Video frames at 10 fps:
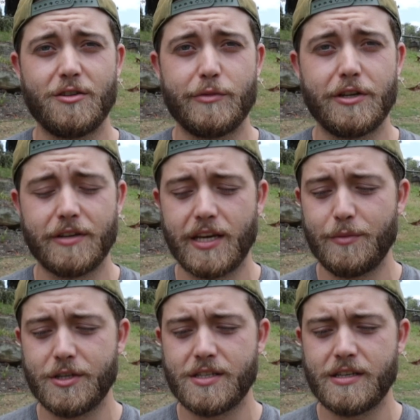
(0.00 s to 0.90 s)
that on my other
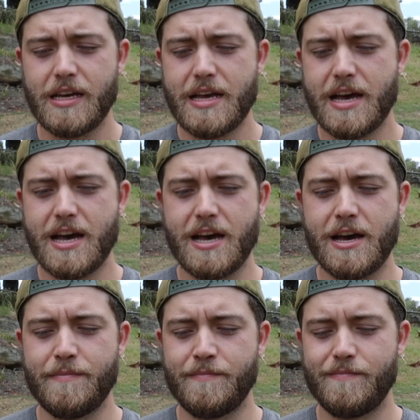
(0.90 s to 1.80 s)
cameras,
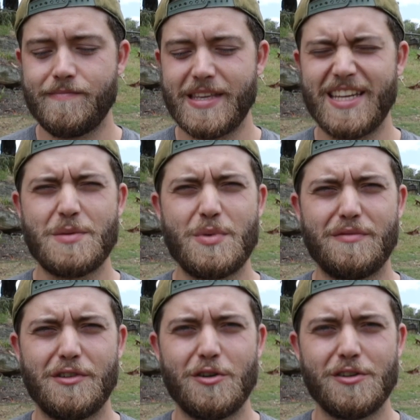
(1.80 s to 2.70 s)
it's a bit
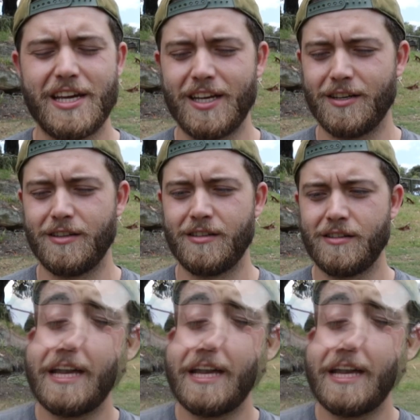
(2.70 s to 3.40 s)
of an odd angle.